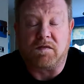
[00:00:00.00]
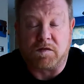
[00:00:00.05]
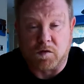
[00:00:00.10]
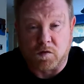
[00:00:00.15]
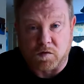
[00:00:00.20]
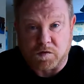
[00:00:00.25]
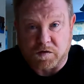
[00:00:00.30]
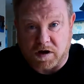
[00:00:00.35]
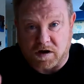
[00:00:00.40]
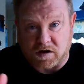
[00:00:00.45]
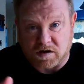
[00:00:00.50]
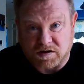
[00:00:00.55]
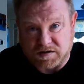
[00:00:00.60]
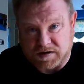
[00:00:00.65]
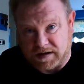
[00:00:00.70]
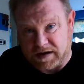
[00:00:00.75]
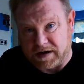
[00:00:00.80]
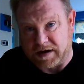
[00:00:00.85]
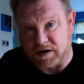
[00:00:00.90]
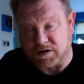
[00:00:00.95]
your dog is
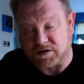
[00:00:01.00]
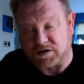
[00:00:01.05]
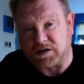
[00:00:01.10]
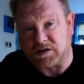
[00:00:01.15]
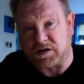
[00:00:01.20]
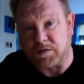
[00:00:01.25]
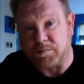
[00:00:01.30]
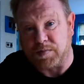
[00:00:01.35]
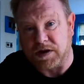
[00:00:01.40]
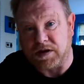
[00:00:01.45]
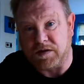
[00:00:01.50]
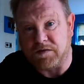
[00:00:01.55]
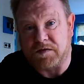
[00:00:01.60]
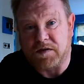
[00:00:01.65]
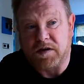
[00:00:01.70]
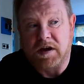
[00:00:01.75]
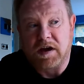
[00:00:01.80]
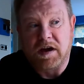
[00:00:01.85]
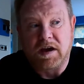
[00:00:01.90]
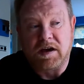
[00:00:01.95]
allergic to
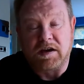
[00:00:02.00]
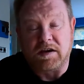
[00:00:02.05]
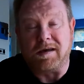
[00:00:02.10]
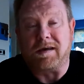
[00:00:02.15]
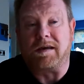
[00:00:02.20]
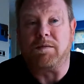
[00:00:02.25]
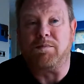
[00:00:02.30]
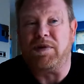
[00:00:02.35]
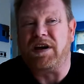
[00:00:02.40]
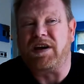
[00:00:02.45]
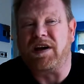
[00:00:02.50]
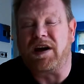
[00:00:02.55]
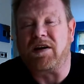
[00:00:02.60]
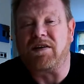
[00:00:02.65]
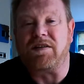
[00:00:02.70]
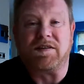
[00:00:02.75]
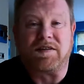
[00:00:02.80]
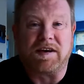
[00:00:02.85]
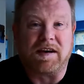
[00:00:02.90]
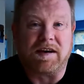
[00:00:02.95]
beef, you can be
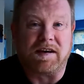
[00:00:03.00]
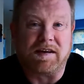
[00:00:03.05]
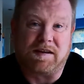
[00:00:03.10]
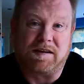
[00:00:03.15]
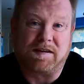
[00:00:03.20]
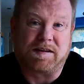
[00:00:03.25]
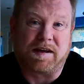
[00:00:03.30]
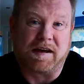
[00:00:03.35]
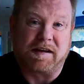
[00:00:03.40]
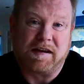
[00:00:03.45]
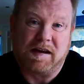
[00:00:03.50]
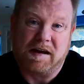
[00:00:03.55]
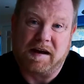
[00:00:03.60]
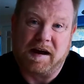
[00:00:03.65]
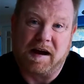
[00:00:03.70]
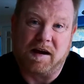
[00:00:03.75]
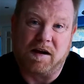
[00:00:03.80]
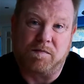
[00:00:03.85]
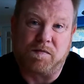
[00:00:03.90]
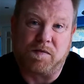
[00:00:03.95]
guaranteed that you'll
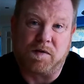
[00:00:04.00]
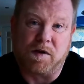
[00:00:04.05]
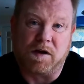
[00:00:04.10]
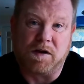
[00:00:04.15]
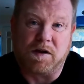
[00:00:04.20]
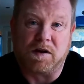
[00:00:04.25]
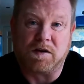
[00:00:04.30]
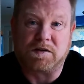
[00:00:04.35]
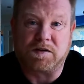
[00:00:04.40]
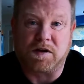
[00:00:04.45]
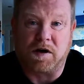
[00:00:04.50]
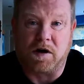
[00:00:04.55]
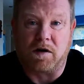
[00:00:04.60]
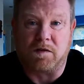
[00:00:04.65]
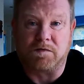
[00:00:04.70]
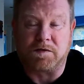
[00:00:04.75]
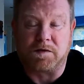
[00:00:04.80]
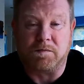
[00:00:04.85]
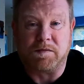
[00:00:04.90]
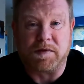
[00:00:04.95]
get a product
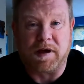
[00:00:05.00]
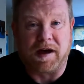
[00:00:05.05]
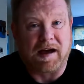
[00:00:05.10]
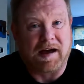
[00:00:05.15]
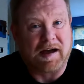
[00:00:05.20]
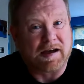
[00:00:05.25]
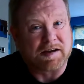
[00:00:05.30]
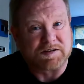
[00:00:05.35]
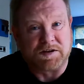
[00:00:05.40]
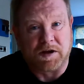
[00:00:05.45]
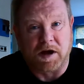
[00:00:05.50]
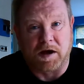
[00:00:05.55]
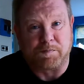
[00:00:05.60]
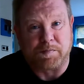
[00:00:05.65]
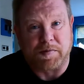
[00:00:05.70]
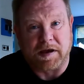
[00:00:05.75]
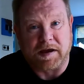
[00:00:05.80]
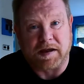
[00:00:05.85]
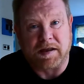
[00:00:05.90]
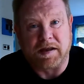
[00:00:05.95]
off them that has not
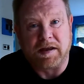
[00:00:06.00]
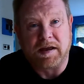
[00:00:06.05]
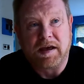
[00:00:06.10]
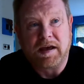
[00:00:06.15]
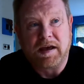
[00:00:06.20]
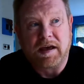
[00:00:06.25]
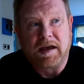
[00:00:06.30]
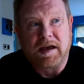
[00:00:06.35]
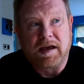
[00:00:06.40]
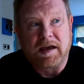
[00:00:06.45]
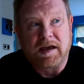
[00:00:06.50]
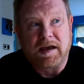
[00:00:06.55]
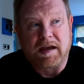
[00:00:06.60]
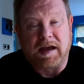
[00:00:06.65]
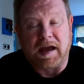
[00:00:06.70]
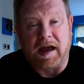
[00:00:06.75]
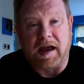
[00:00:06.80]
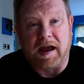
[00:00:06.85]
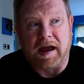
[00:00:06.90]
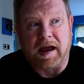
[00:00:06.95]
been
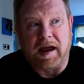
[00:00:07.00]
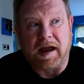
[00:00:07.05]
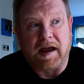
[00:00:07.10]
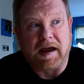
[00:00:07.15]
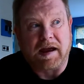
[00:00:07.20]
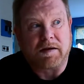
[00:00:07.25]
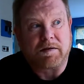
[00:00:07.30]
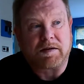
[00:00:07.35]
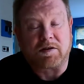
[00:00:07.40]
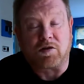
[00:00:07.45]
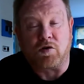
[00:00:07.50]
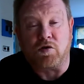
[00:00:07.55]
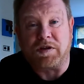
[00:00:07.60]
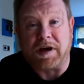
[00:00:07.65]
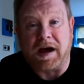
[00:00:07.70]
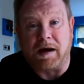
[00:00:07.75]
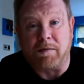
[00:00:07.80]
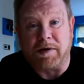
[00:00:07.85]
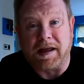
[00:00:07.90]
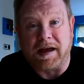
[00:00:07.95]

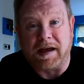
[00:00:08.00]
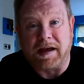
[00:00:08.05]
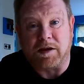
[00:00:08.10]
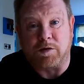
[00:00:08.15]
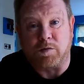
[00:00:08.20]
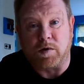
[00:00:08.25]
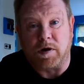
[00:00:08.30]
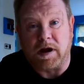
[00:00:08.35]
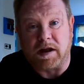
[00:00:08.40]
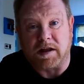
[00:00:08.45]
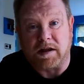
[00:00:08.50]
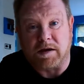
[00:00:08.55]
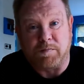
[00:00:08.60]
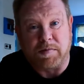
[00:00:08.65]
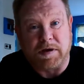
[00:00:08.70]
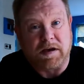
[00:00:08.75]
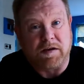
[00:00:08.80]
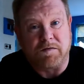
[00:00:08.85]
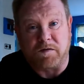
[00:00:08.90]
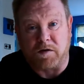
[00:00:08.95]
contaminated with any
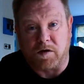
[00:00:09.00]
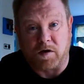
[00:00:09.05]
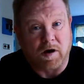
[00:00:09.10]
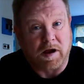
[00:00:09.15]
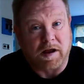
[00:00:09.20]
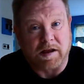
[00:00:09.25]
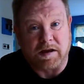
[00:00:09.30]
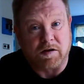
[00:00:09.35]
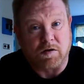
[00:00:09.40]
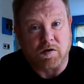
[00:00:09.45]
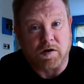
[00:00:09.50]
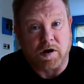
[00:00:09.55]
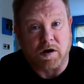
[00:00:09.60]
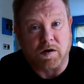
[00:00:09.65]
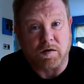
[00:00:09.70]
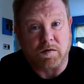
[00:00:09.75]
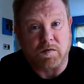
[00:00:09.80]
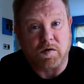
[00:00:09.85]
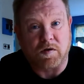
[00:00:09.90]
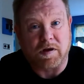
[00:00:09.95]
beef or any
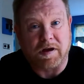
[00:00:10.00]
other